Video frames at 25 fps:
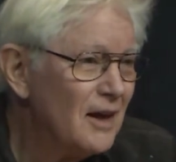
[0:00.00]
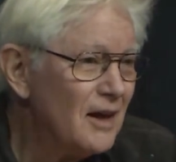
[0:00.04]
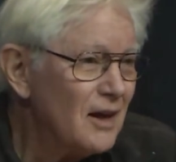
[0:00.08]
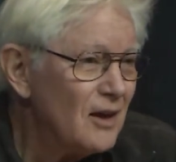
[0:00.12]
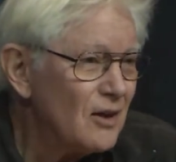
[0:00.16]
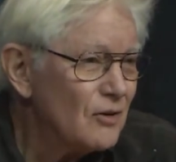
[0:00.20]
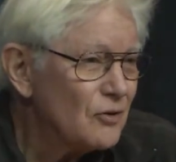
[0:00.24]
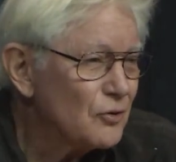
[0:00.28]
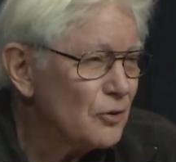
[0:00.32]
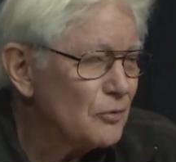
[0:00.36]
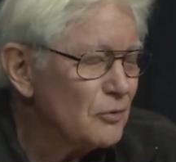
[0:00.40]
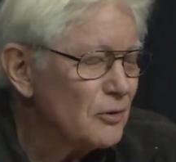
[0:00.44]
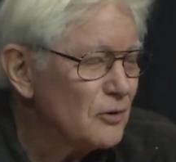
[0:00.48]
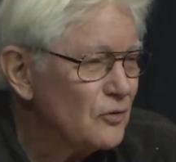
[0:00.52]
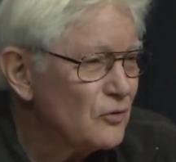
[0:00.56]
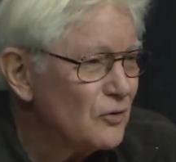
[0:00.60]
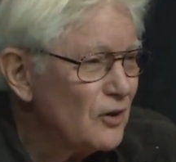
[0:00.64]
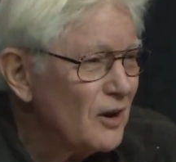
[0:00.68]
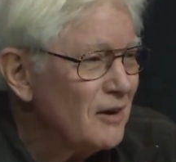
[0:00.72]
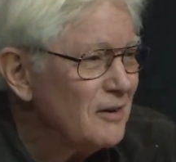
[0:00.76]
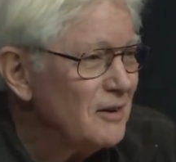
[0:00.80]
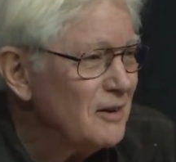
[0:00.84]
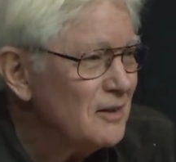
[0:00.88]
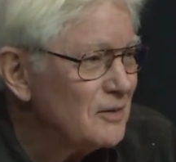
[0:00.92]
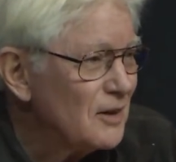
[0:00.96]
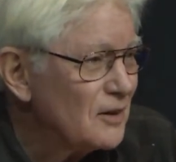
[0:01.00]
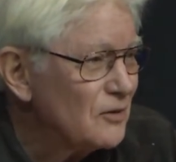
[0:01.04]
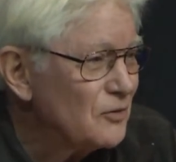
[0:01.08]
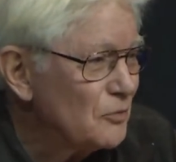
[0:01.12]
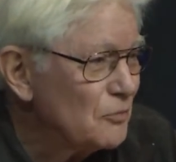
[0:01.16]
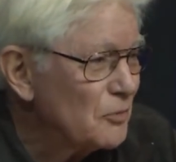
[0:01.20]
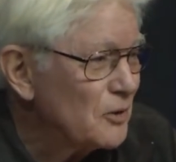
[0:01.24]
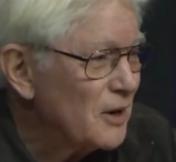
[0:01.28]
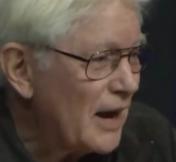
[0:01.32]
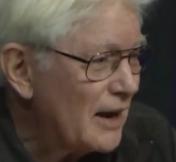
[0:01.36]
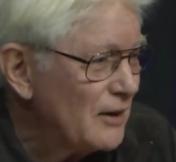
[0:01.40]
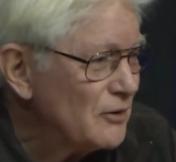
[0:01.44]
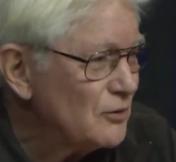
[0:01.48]
So we're starting this, and
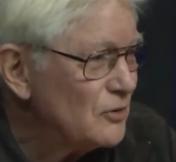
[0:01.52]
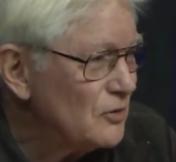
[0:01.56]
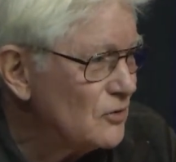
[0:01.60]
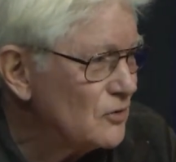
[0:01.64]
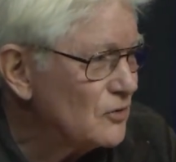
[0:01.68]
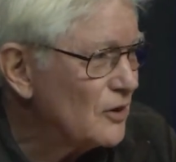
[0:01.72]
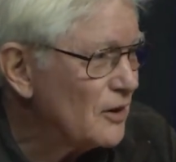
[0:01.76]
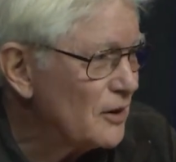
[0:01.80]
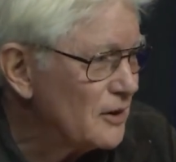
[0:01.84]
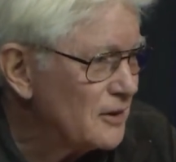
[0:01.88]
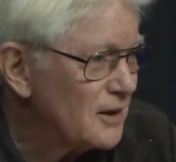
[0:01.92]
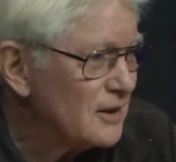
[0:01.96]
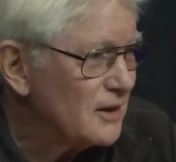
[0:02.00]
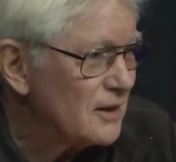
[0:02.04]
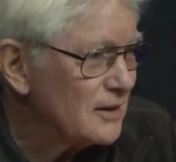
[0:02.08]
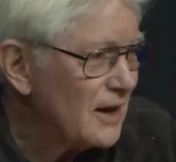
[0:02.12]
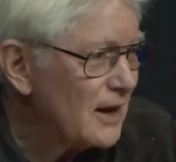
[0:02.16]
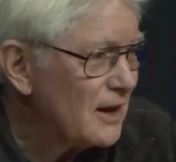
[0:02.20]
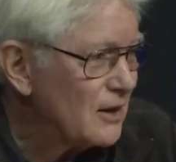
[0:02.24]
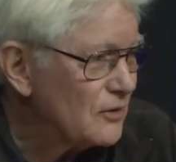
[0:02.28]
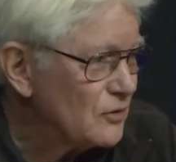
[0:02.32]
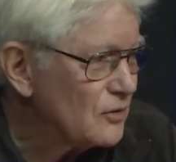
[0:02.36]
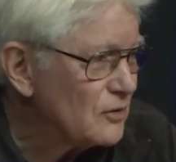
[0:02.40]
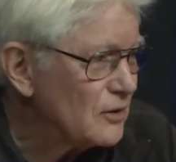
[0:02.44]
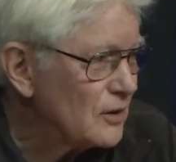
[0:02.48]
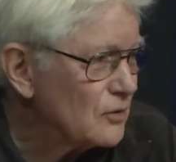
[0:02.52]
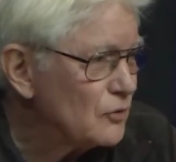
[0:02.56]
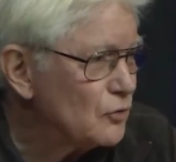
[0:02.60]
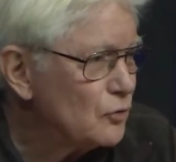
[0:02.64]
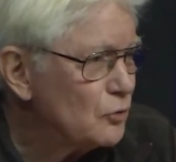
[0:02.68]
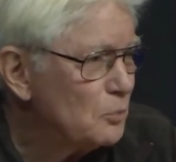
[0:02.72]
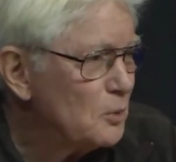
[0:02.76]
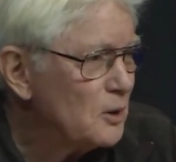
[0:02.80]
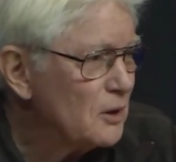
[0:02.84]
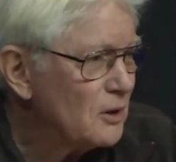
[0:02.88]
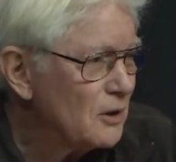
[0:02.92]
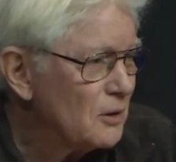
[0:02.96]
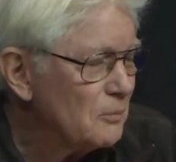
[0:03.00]
we're actually starting it as an
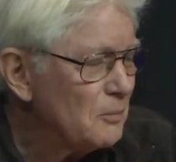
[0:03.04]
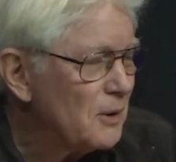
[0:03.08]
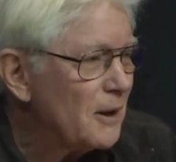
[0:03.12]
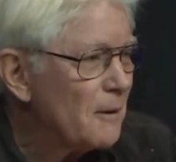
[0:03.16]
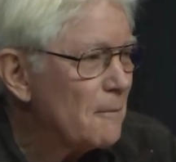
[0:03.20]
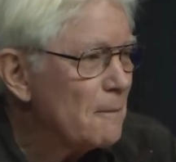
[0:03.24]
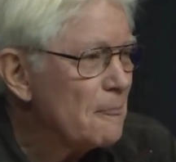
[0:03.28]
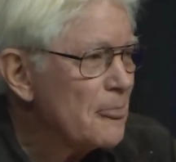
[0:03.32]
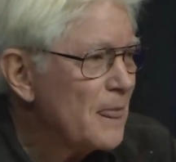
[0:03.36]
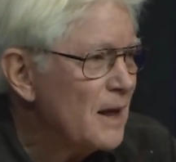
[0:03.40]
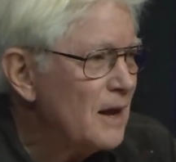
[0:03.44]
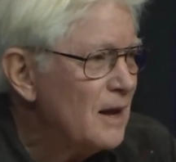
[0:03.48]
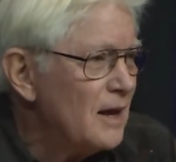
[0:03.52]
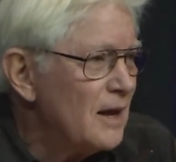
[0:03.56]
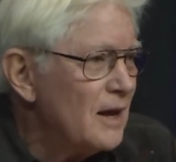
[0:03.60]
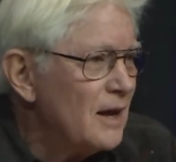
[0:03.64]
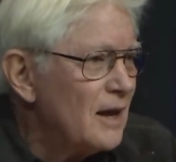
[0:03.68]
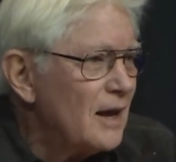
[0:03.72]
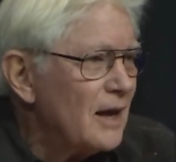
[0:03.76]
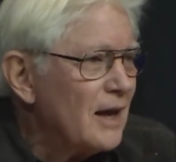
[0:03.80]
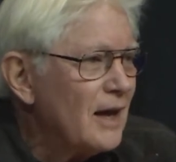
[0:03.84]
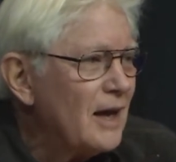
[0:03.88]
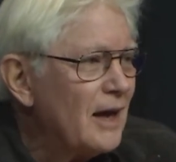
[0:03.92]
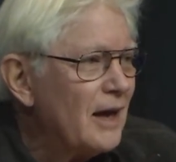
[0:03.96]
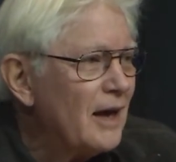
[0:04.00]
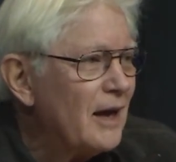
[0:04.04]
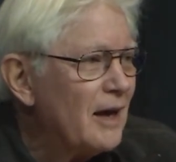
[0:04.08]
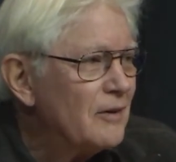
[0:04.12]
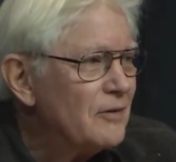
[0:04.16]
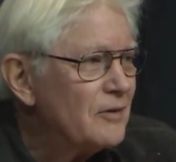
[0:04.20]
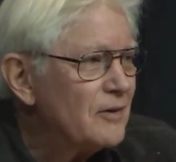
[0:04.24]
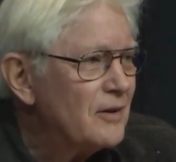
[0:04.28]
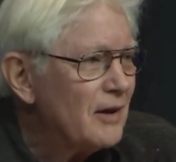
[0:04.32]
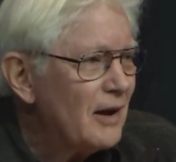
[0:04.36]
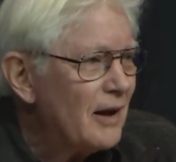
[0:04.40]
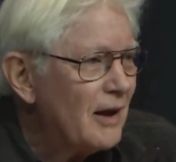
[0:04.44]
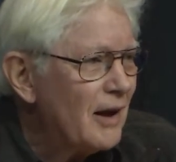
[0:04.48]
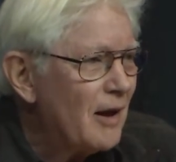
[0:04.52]
experiment. And
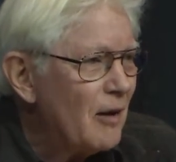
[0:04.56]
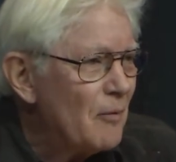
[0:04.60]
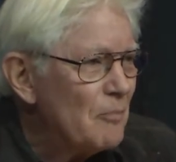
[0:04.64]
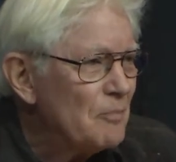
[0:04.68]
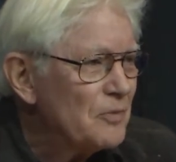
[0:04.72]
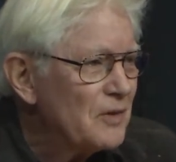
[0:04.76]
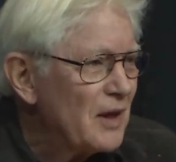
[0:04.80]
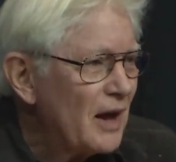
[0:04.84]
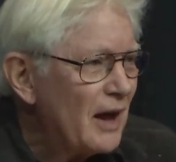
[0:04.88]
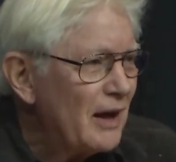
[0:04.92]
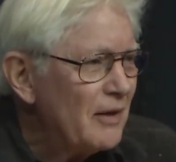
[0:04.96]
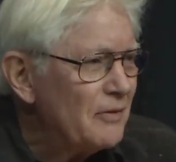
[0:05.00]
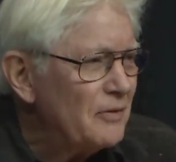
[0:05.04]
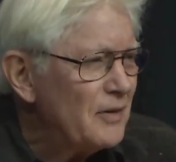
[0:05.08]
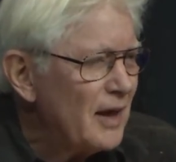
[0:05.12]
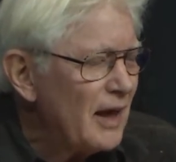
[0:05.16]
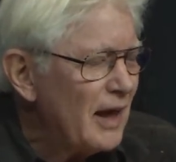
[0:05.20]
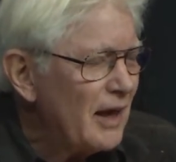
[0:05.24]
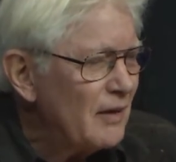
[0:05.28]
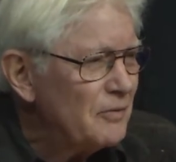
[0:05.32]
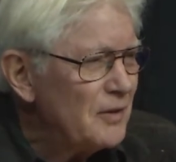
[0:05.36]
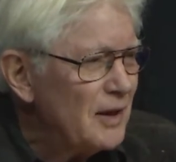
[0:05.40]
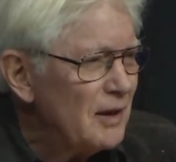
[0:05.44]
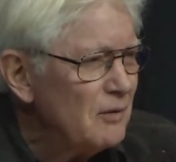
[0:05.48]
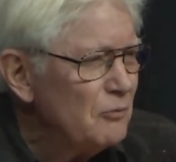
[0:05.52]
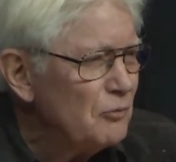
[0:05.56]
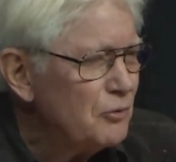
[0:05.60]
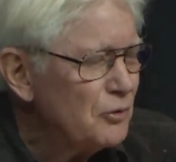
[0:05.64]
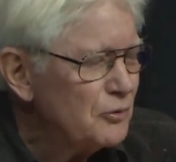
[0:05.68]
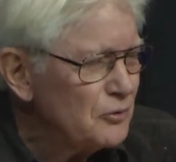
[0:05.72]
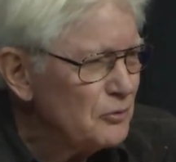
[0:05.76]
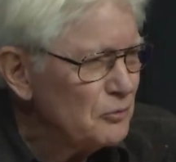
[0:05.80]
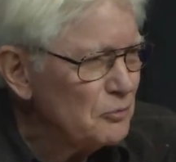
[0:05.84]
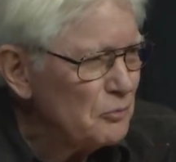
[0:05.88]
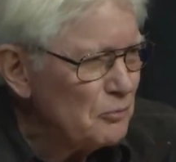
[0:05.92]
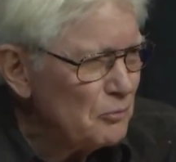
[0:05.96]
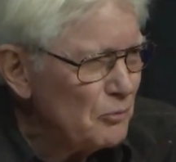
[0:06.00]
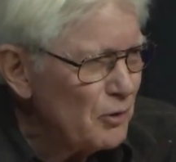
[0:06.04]
then
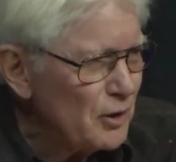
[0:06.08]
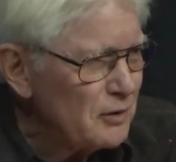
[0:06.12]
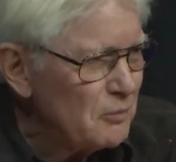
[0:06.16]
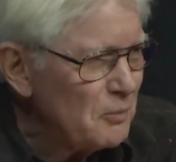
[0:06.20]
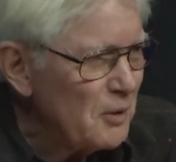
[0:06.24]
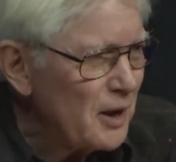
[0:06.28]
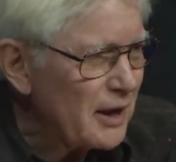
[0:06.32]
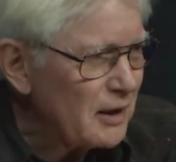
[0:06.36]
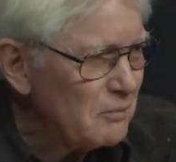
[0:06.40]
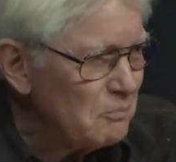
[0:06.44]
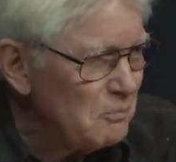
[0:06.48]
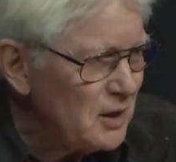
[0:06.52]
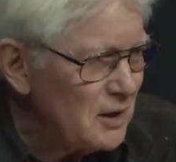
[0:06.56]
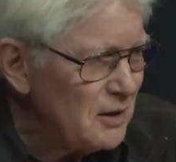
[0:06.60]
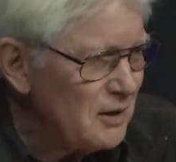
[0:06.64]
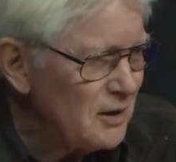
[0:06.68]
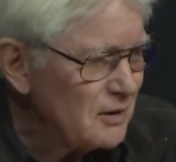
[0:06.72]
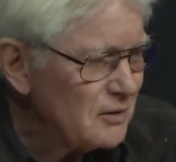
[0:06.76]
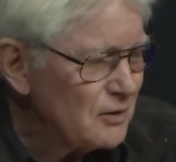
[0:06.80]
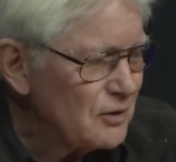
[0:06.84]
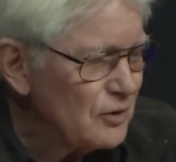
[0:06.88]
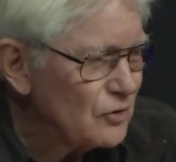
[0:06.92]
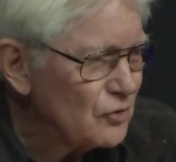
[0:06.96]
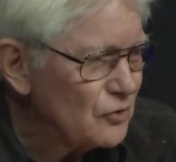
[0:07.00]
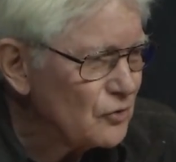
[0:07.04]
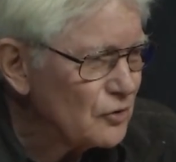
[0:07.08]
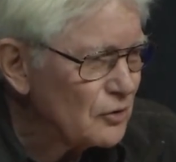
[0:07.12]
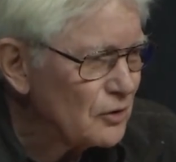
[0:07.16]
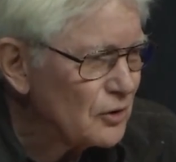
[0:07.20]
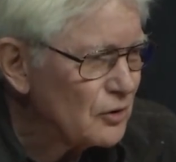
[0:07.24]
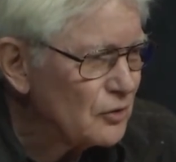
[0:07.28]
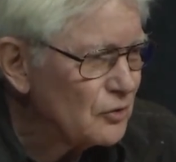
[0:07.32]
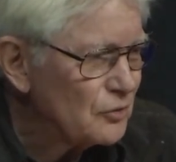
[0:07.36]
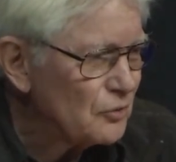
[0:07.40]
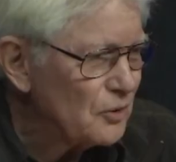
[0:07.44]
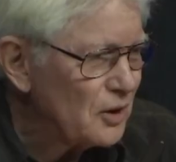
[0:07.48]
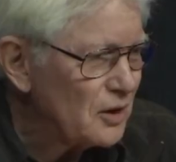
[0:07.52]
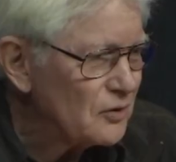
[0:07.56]
one of my immediate
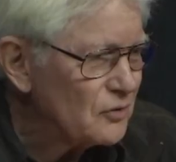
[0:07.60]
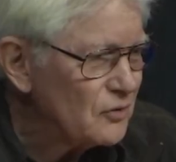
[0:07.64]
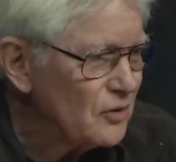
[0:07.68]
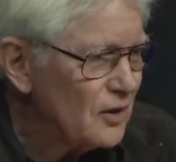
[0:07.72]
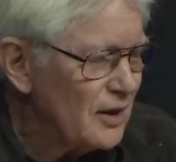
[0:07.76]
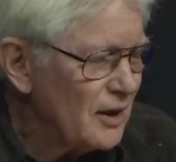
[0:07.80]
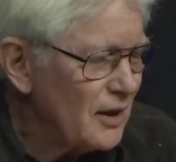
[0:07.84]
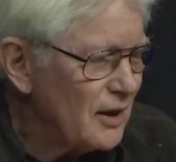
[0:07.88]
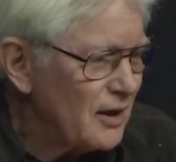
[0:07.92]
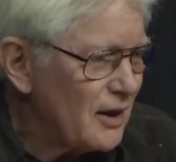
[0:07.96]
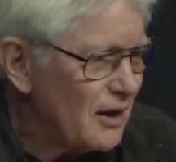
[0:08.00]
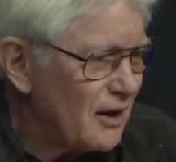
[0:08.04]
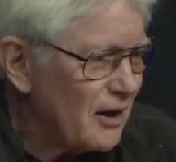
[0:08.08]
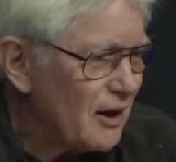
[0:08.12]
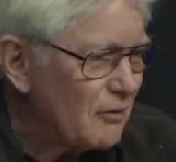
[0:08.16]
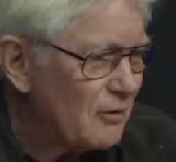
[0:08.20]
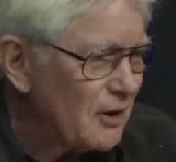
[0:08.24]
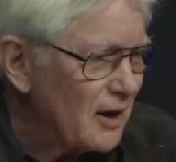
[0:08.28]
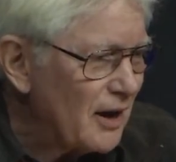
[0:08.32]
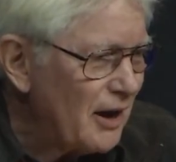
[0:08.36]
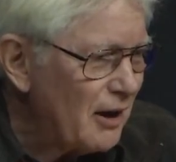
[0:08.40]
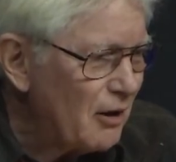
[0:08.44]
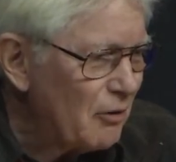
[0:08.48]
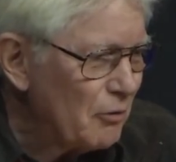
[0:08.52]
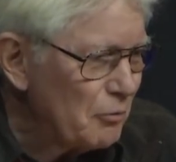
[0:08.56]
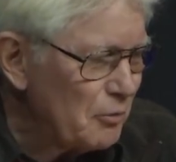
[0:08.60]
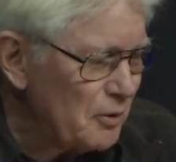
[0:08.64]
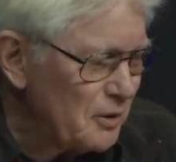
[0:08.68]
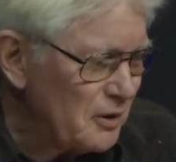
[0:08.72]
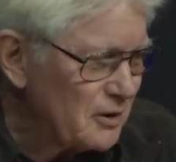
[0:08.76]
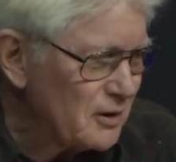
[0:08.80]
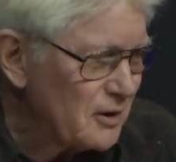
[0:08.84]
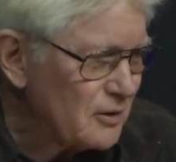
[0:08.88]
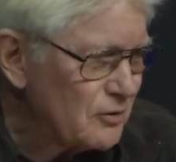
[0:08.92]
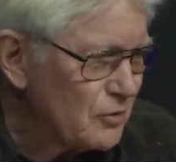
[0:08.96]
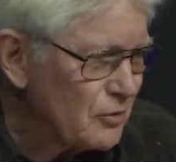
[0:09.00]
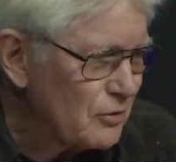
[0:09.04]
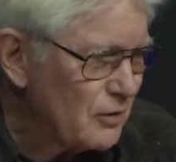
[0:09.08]
concerns was, all right, how are we going
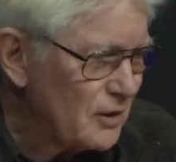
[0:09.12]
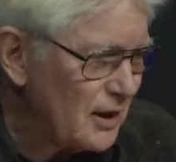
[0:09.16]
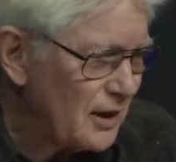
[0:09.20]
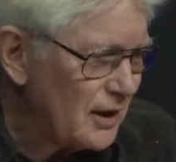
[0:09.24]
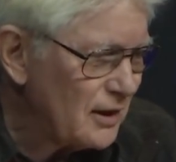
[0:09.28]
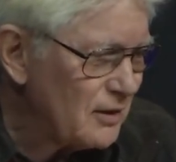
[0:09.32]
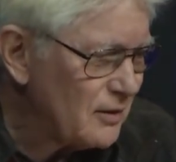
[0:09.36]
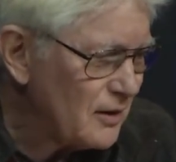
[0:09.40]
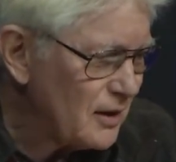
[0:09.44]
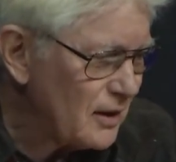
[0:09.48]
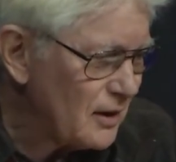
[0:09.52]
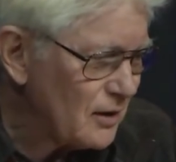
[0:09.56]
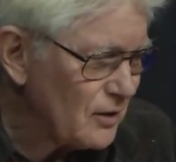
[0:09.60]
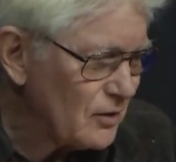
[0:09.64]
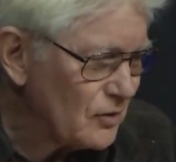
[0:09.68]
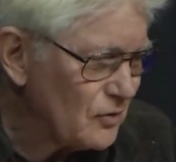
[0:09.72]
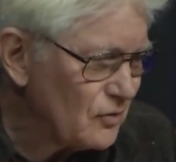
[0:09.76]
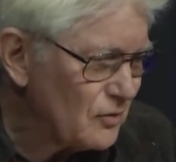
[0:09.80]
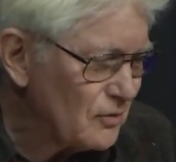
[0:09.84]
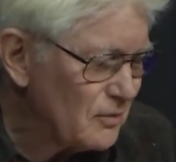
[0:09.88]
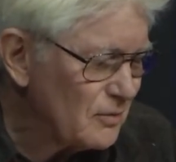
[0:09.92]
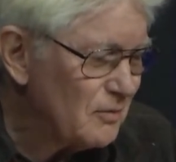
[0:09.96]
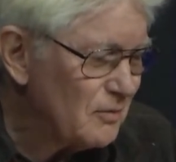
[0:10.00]
to train these